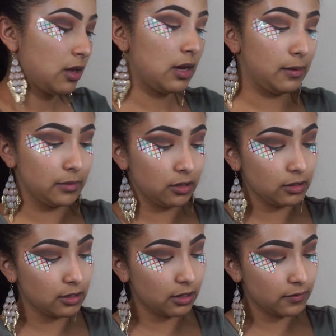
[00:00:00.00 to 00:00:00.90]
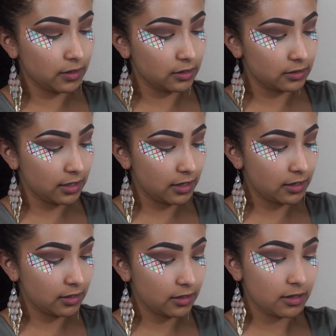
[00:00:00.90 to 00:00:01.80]
I'm literally not even gonna take
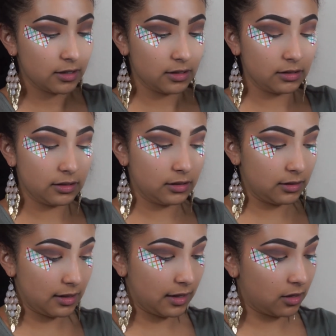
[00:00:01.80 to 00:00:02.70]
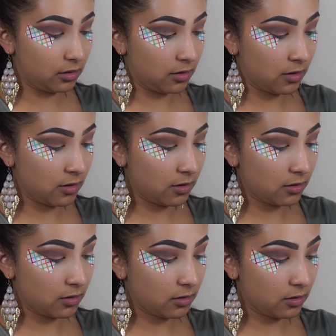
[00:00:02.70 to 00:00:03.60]
like a lot
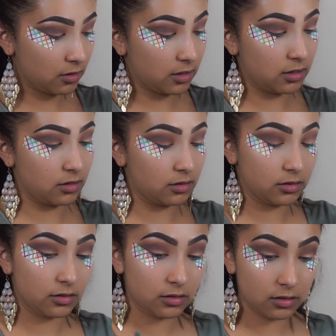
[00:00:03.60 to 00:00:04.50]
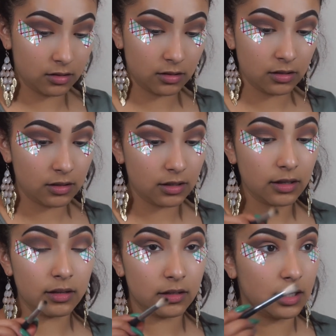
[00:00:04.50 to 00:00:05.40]
because
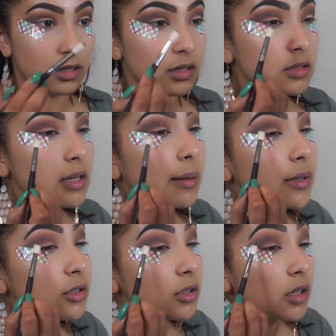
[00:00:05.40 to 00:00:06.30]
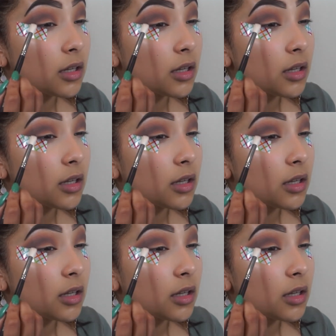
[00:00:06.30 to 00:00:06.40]
it does damage.